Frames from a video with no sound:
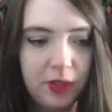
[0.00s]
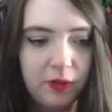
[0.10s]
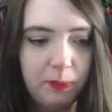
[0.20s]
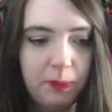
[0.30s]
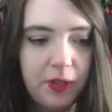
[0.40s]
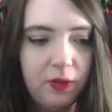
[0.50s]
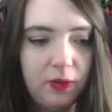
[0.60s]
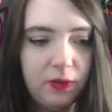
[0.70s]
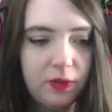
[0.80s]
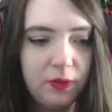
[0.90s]
Wait, is it
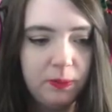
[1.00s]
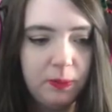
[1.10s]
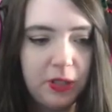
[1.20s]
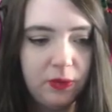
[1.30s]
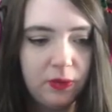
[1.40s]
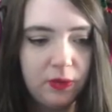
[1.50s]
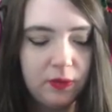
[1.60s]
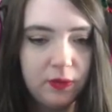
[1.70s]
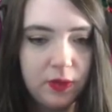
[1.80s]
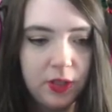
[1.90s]
peels? Peels?
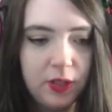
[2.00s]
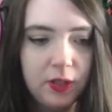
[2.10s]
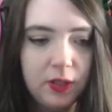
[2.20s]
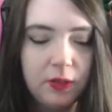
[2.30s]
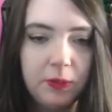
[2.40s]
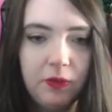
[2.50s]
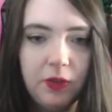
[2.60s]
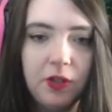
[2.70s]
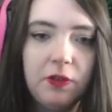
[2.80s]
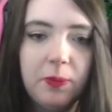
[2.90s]
When am
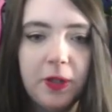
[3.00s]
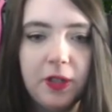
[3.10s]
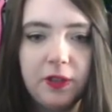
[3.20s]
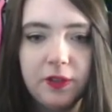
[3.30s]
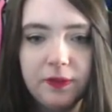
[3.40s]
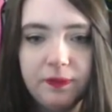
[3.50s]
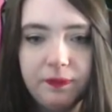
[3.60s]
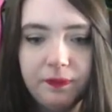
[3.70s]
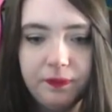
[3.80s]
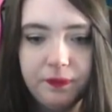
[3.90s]
I gonna respond?
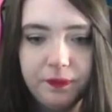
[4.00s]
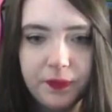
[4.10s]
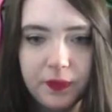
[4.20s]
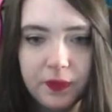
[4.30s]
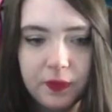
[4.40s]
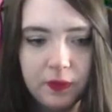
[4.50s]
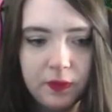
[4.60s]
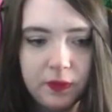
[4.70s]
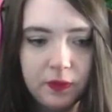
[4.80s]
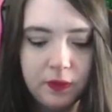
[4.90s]

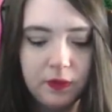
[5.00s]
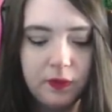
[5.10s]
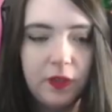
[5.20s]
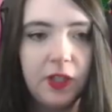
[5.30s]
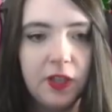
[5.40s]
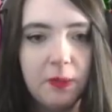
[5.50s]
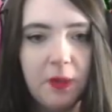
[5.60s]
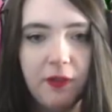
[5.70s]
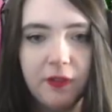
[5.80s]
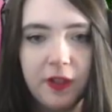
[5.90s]
It's like, get
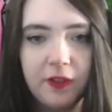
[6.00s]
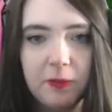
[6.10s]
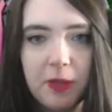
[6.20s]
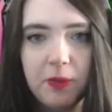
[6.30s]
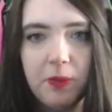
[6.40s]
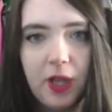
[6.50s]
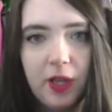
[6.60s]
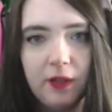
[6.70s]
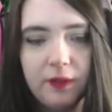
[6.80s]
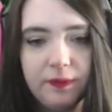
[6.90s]
them off of us and maybe we
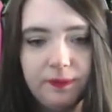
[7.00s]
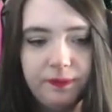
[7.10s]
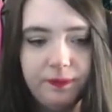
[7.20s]
can.